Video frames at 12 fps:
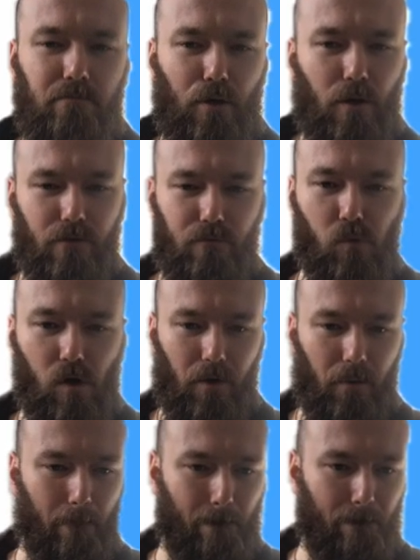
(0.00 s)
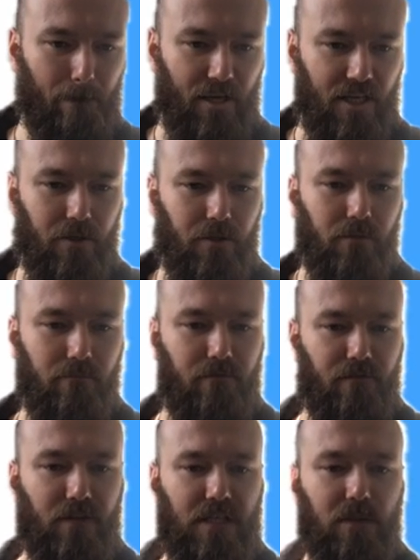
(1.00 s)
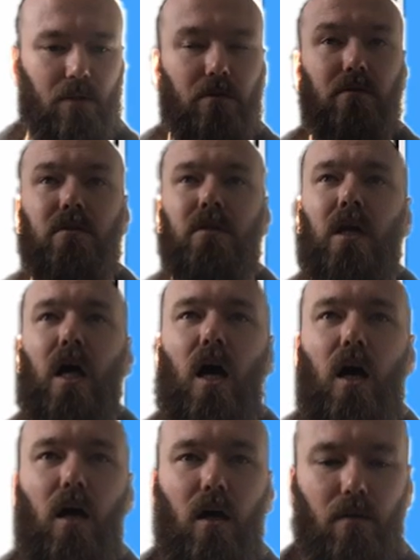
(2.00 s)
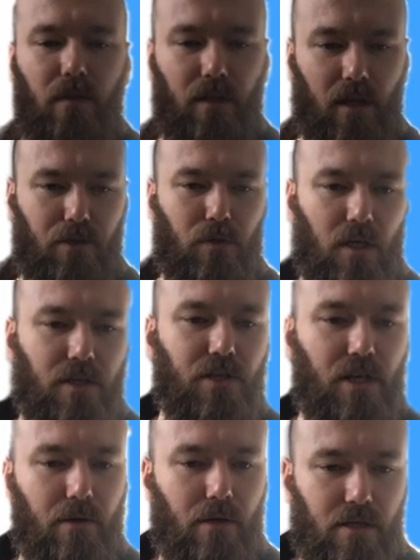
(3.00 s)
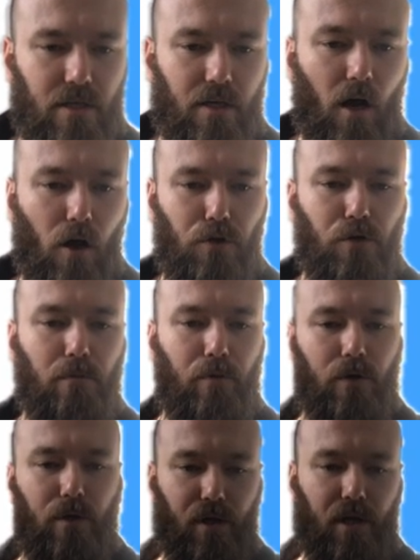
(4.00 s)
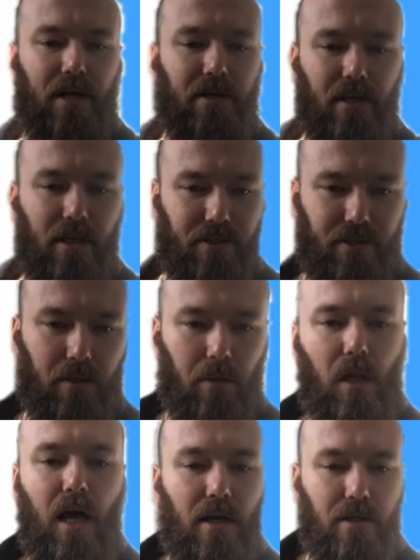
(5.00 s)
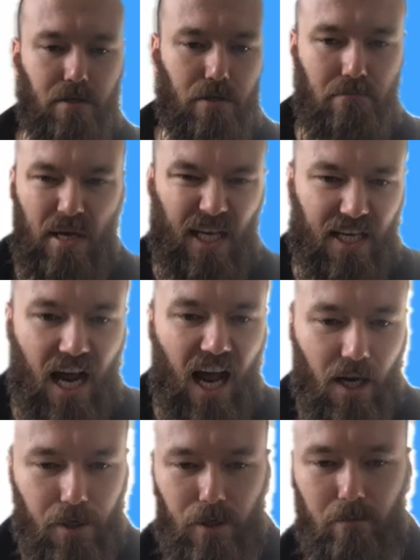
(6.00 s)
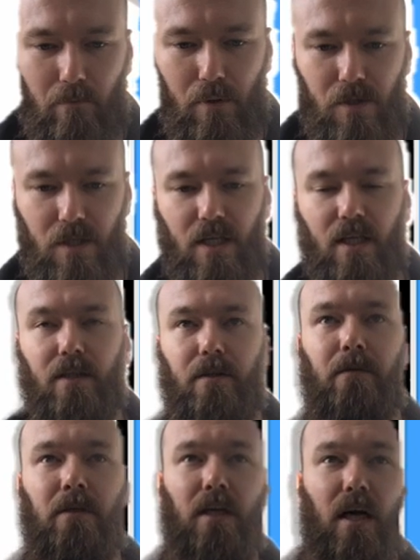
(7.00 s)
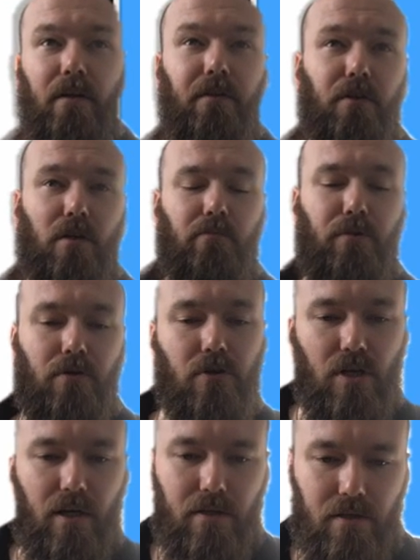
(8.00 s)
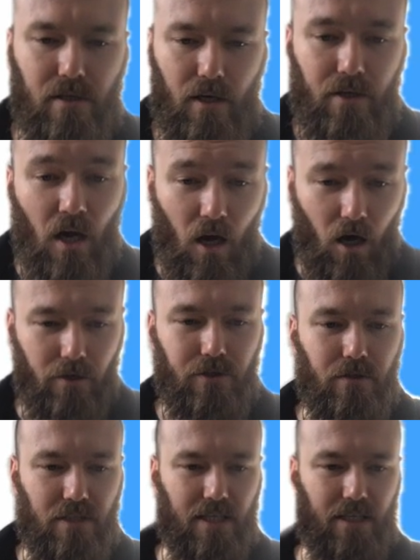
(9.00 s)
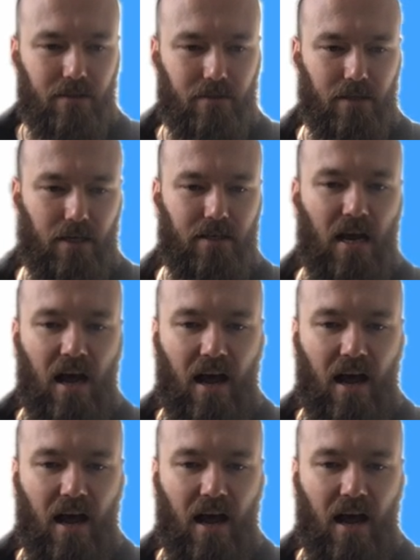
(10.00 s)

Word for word: part of one bigger field the electrical engineering side. How do you put lightning into glass to make it add numbers together? And then the computer science side, how do you take that